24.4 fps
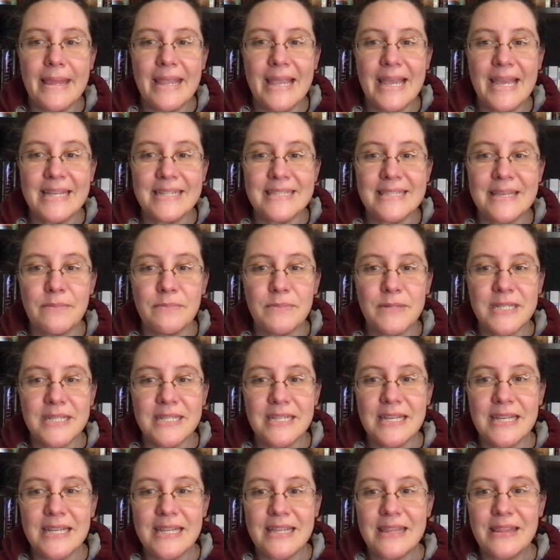except
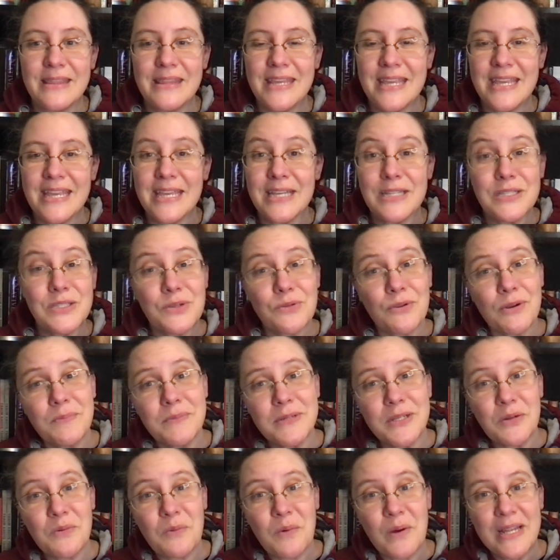the
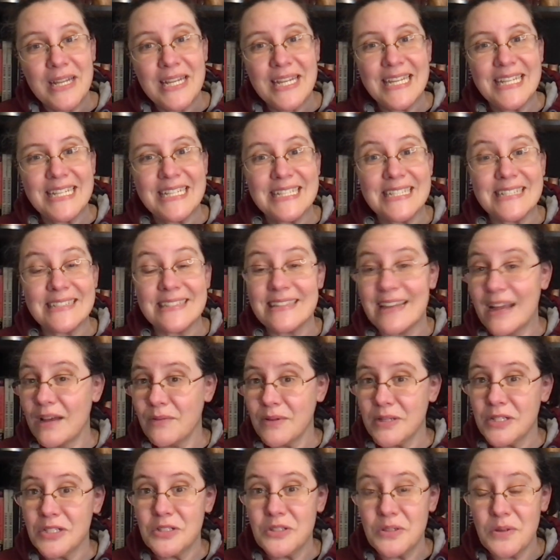conscripted one does not
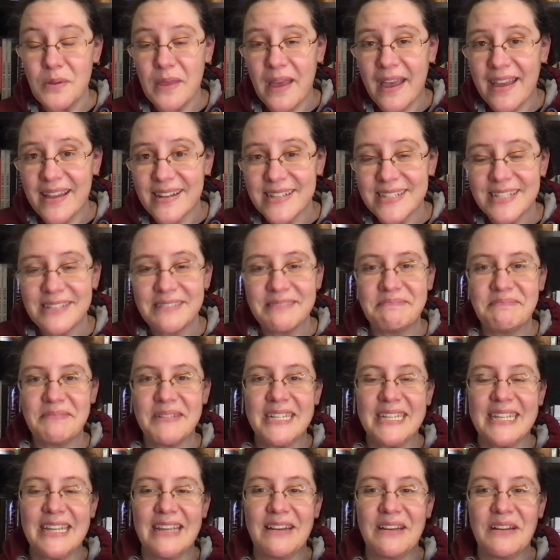want to do that.
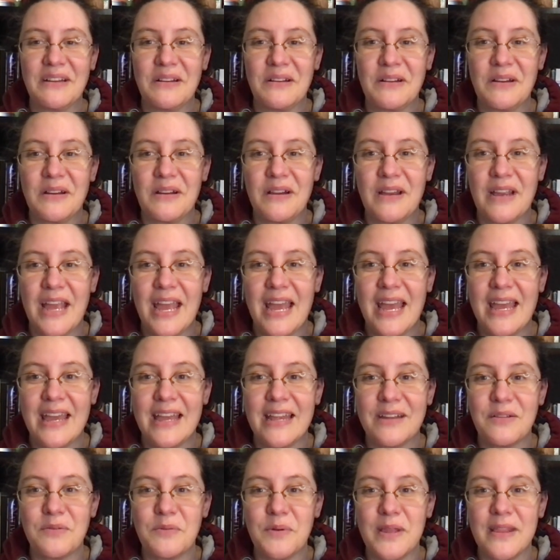
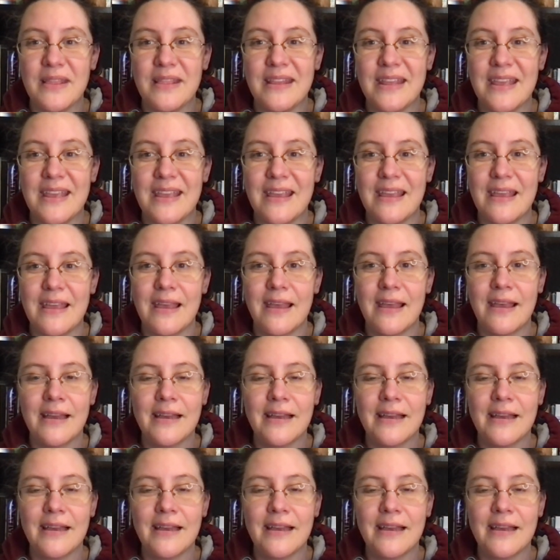And when the